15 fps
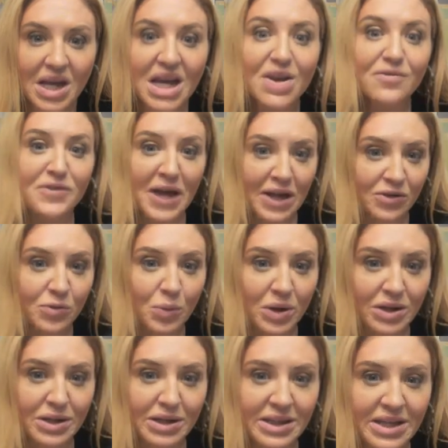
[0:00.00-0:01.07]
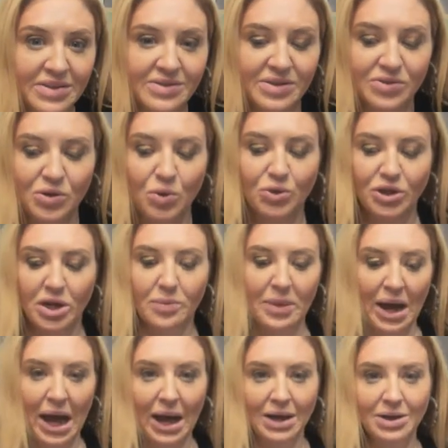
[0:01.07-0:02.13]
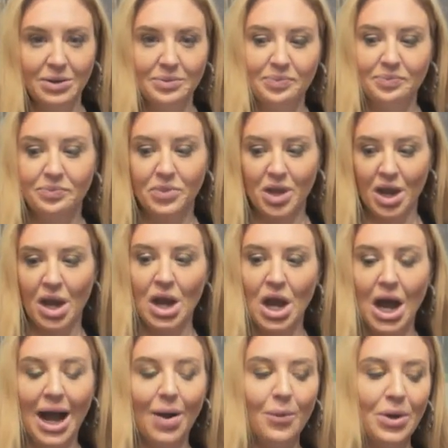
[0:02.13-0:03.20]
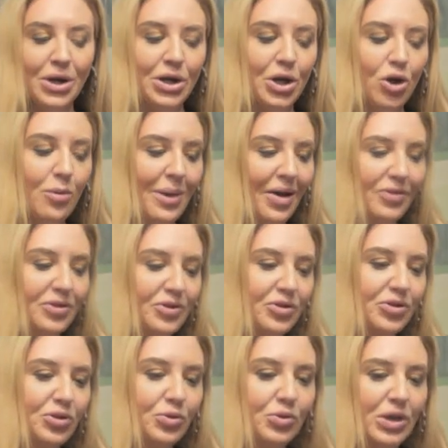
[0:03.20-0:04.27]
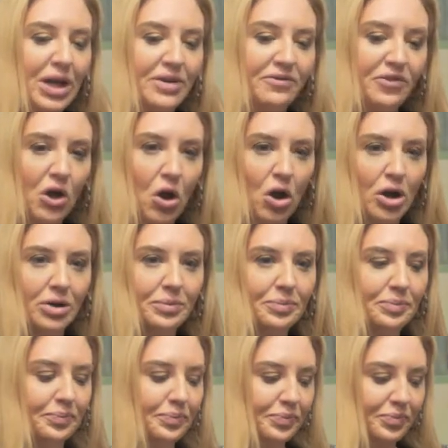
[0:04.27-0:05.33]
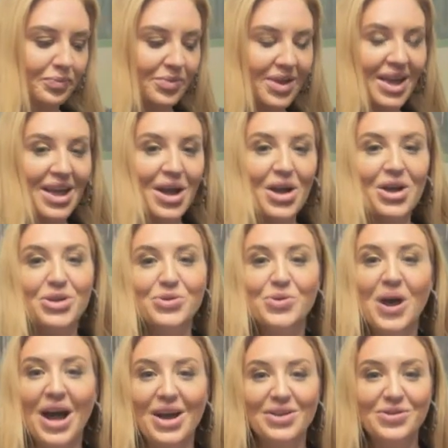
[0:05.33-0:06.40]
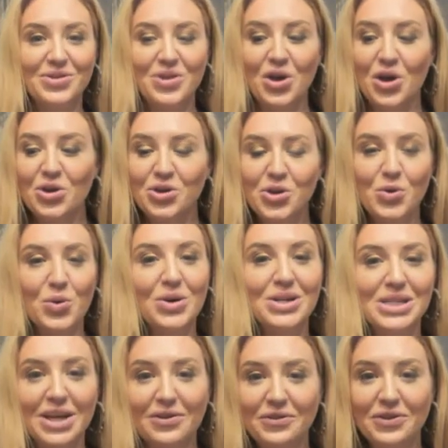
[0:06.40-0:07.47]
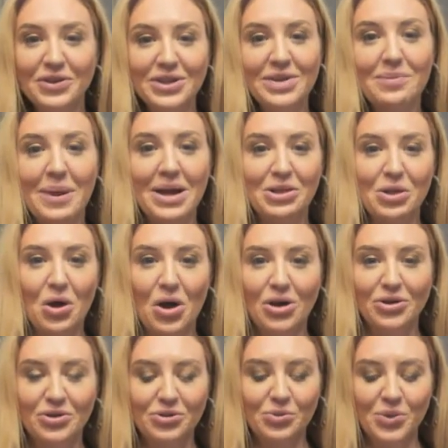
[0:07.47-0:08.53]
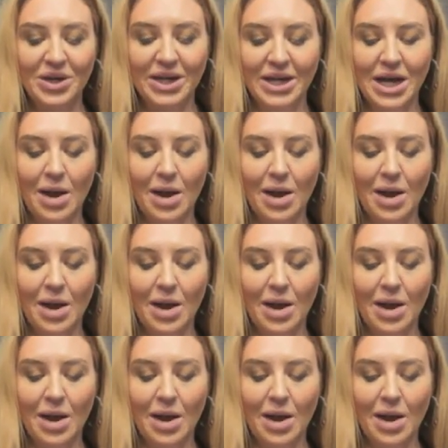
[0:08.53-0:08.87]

If that's one of the things that's holding them back. I want to know about this new life card. You guys, you are definitely my longest reading.